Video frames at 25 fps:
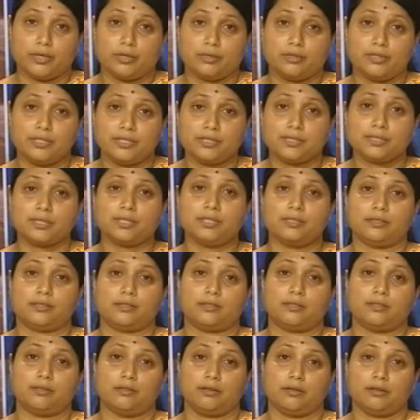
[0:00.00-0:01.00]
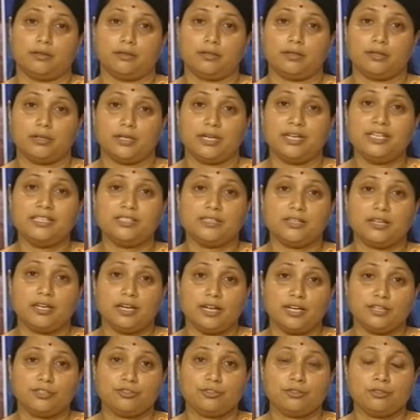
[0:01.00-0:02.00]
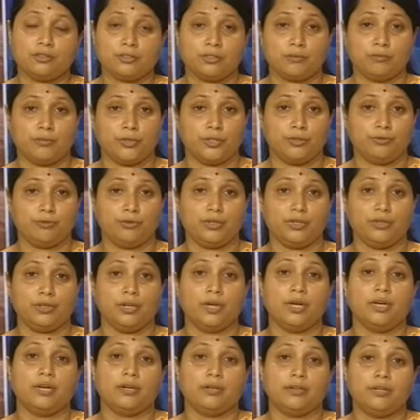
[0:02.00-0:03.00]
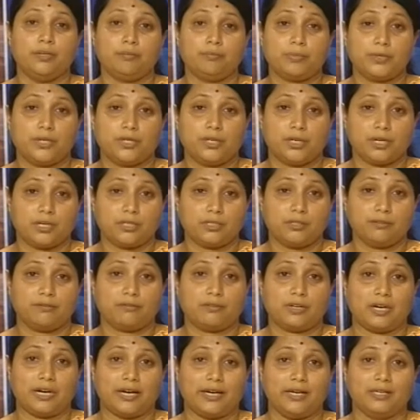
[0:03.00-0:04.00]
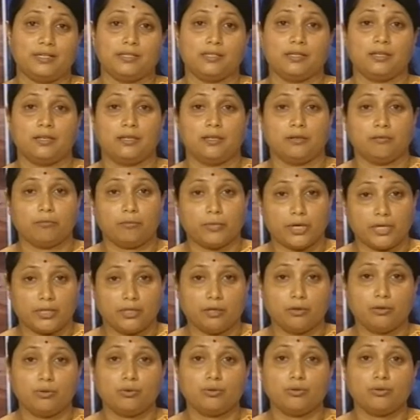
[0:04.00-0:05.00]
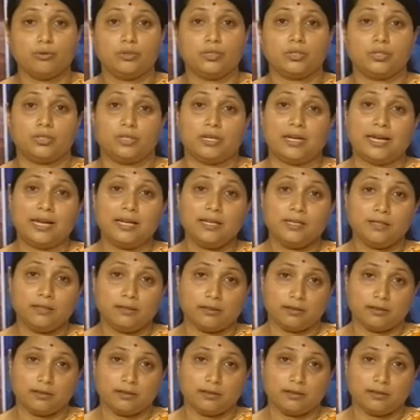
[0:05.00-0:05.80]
discuss the interrelationship between reproductive right, motherhood and